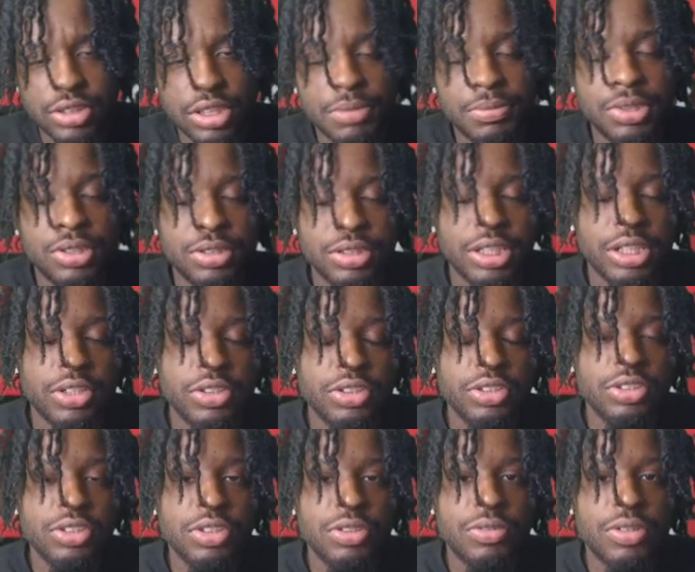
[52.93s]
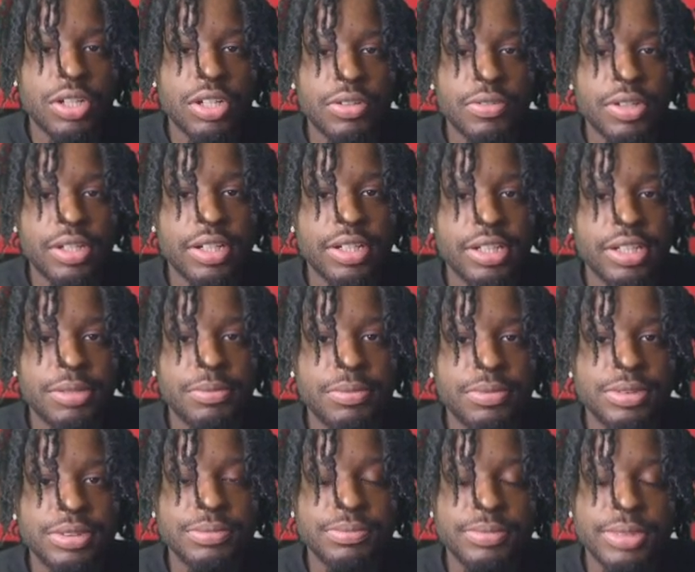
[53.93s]
Come on now, who you know walking around here,
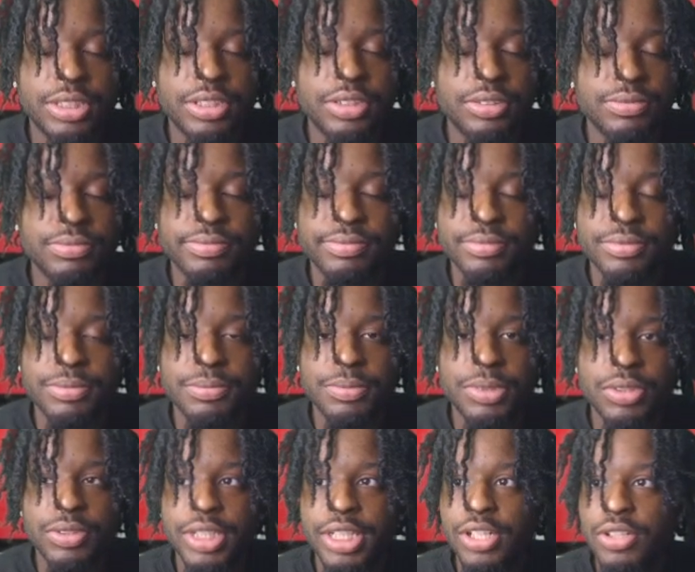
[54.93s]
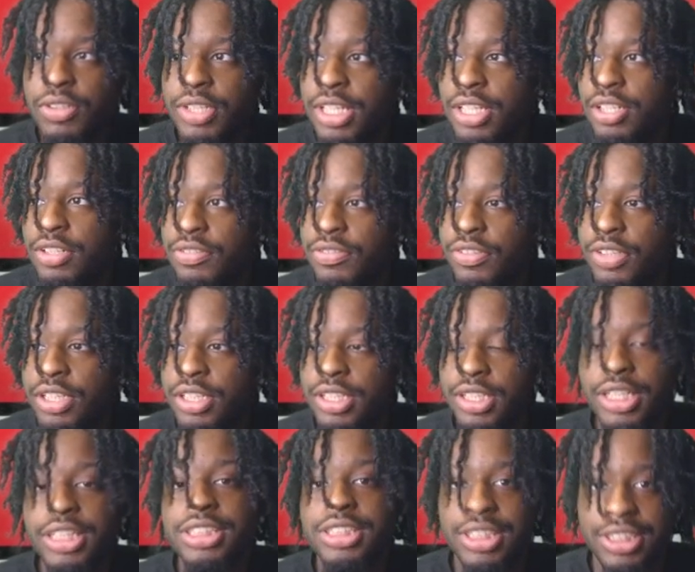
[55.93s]
bro? bro, that go Key Da Freak.
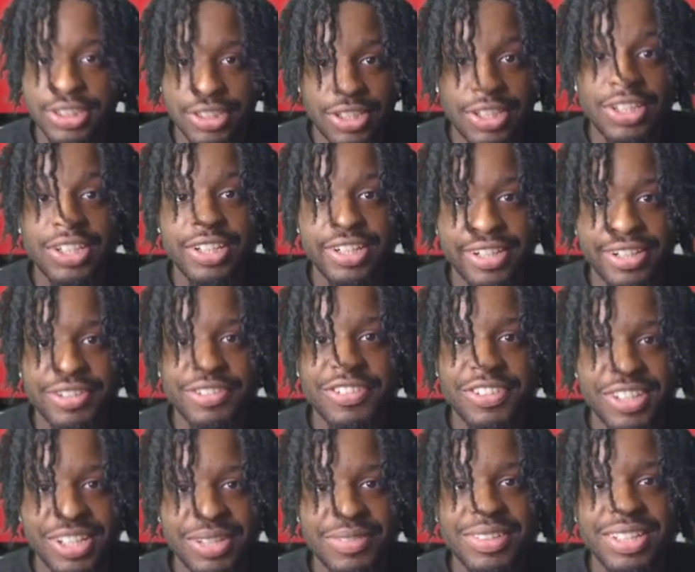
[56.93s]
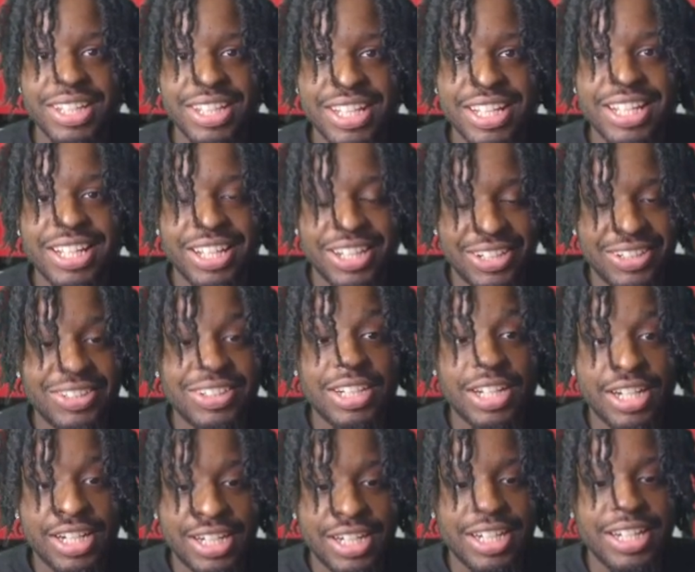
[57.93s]
That shit hard, you feel me? On
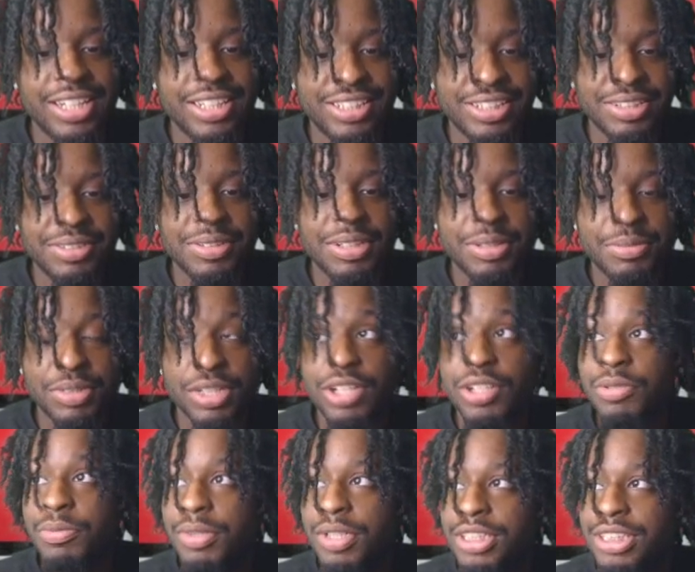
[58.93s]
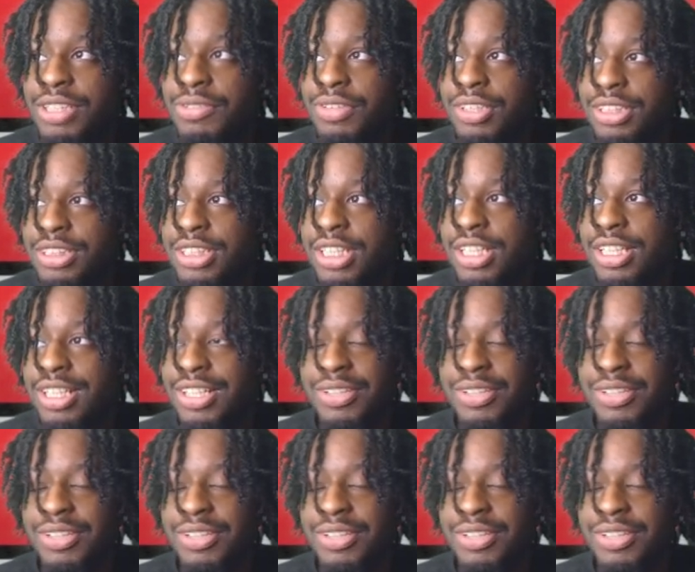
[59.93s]
God. And they go like, but that go butter J Willie silly.